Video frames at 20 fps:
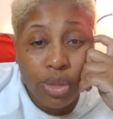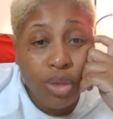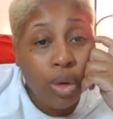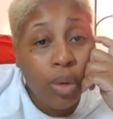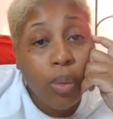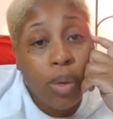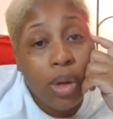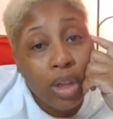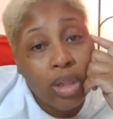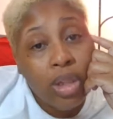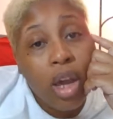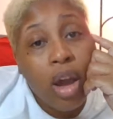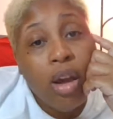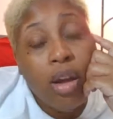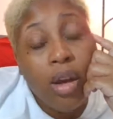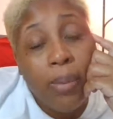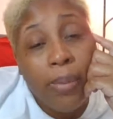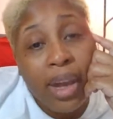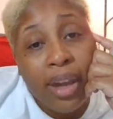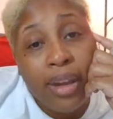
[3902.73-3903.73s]
but you don't want to
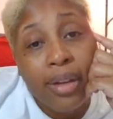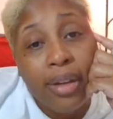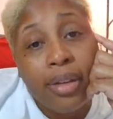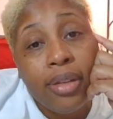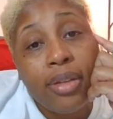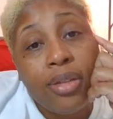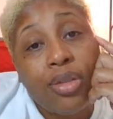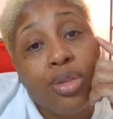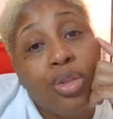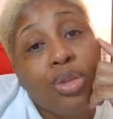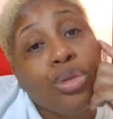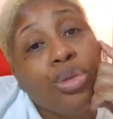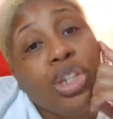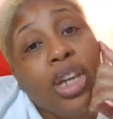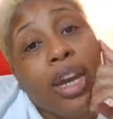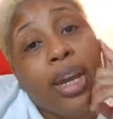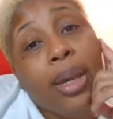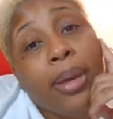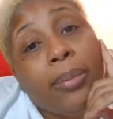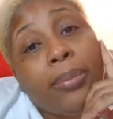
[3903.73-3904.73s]
talk about it. You're too
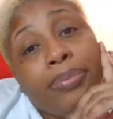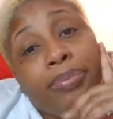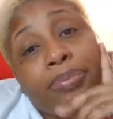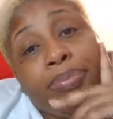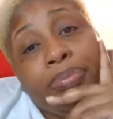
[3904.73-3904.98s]
ashamed.